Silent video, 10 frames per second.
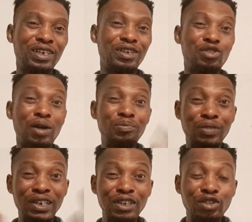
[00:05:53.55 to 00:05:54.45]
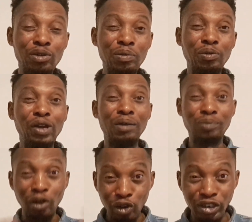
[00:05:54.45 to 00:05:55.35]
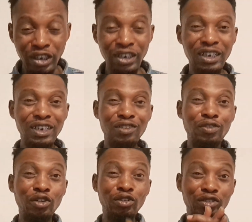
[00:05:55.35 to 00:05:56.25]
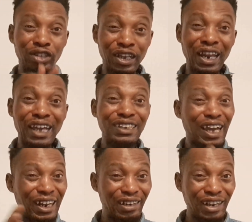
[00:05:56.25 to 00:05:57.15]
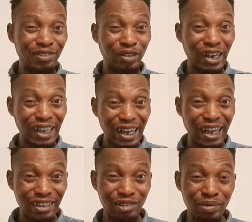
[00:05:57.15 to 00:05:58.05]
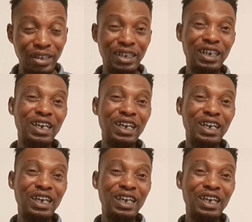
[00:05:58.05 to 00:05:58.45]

So I'm pleading to you people, an apology for the last for that announcement.